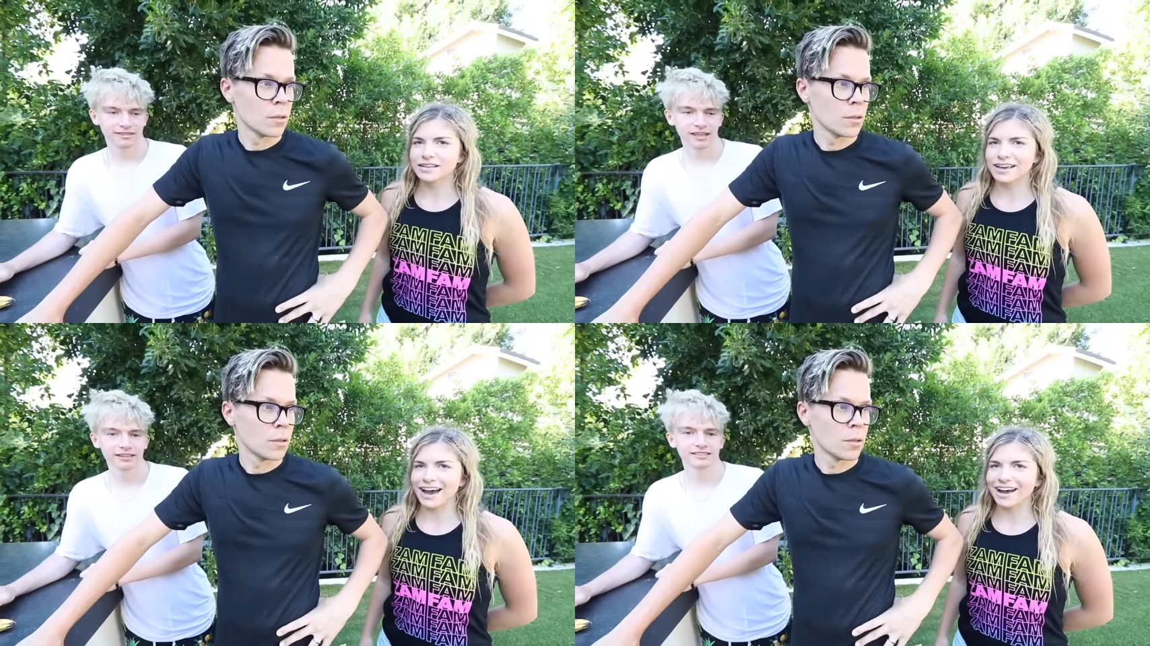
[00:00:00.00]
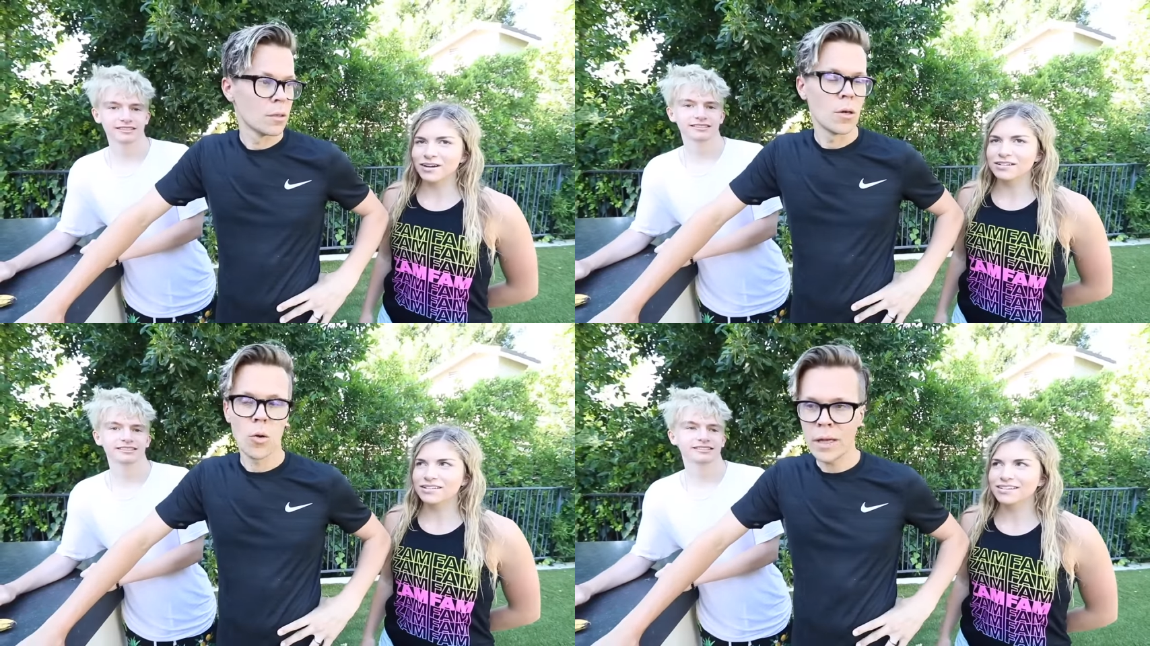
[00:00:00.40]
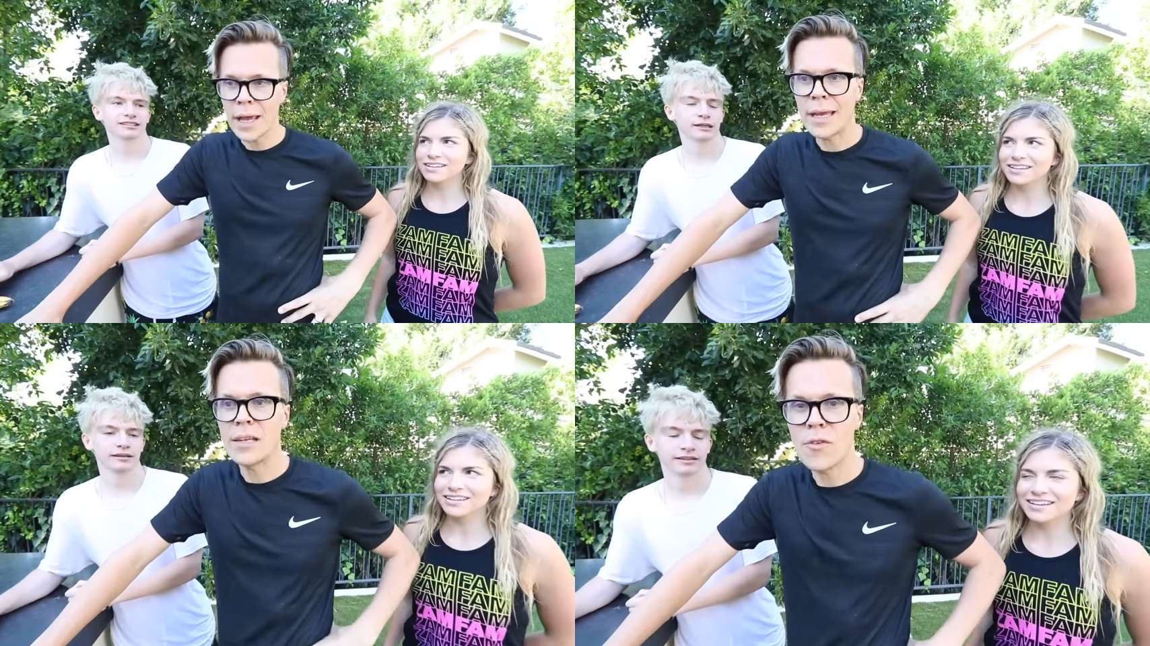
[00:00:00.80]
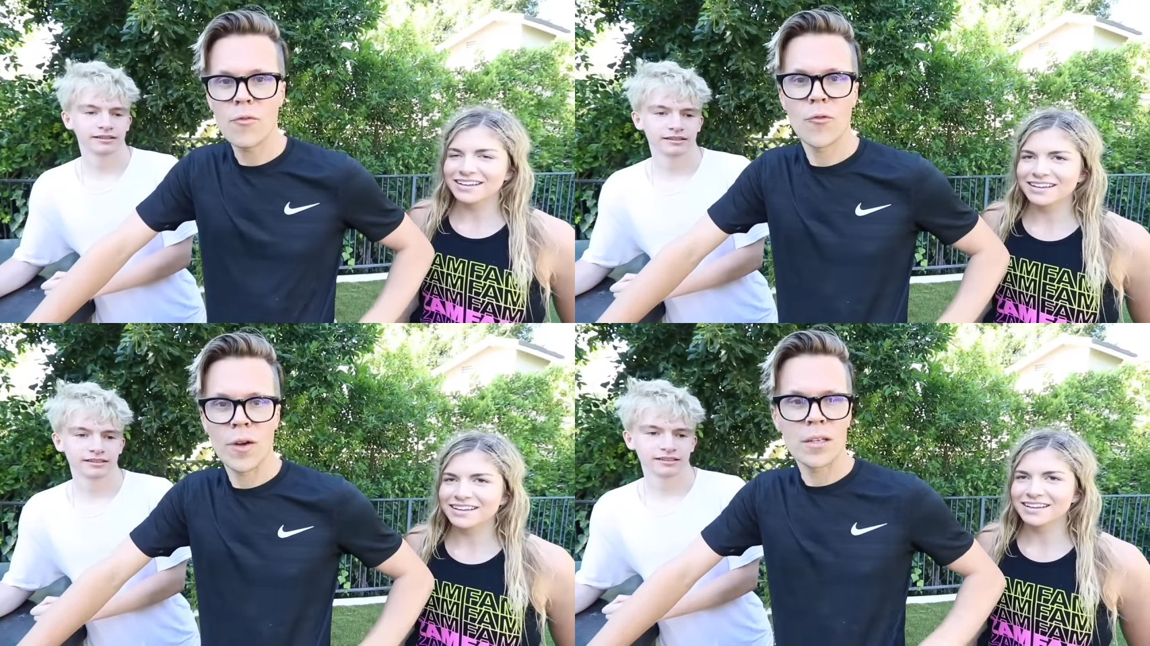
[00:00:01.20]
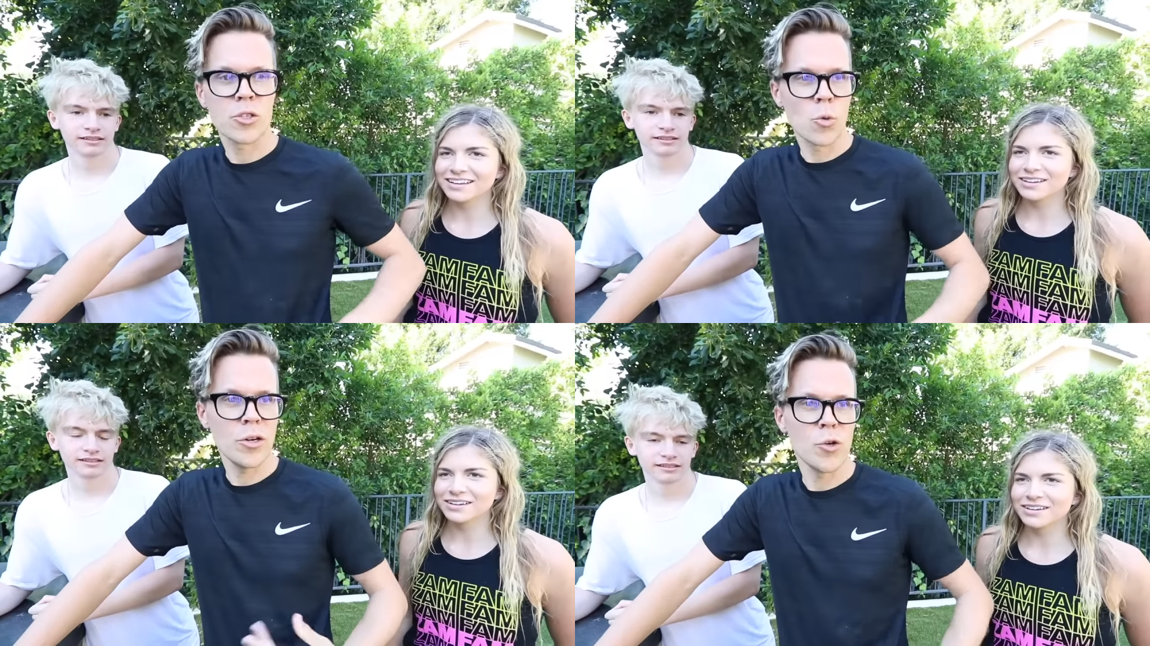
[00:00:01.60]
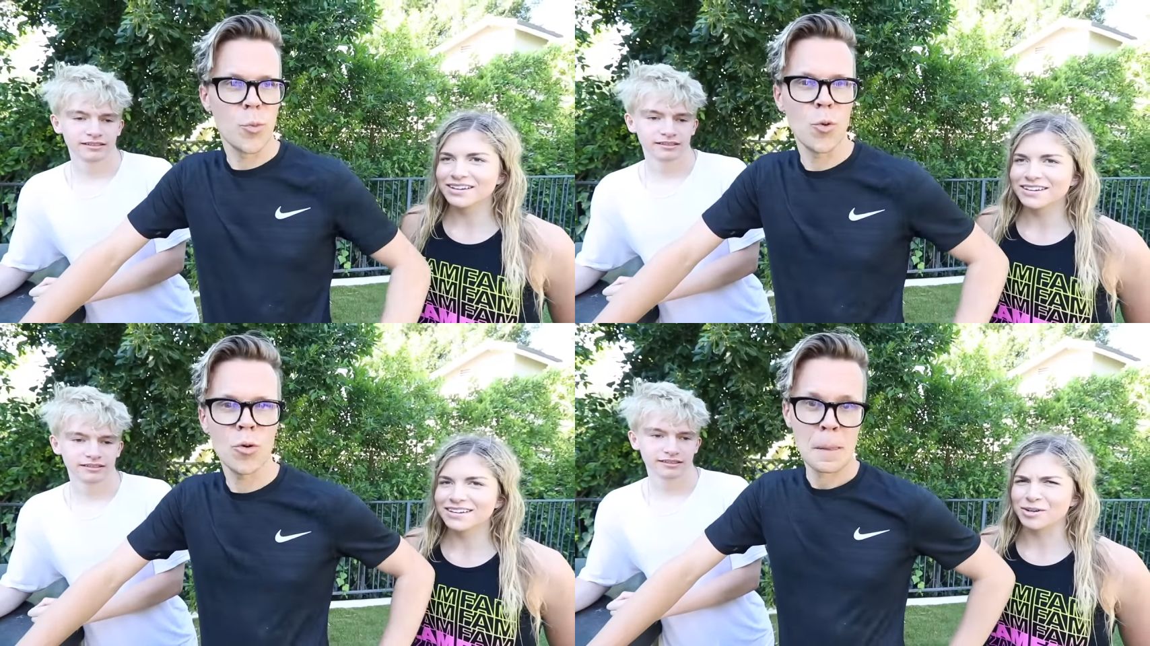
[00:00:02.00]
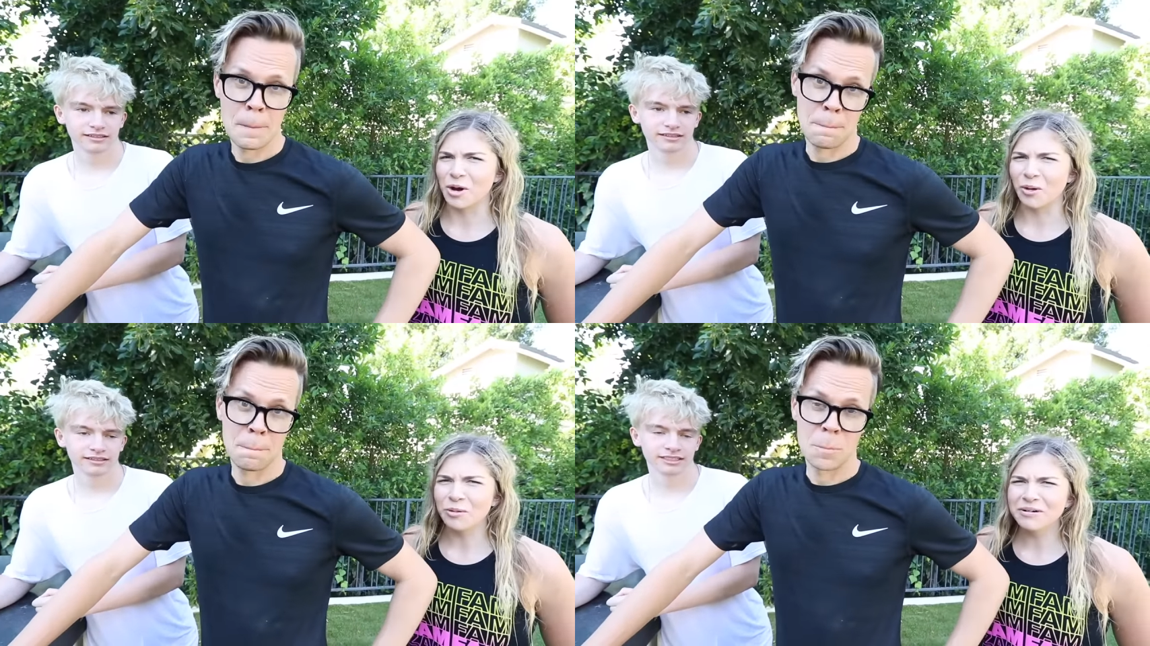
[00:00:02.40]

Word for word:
Speaker 1: Yes. Yeah. Okay, and have you ever found a sword in your pool? No.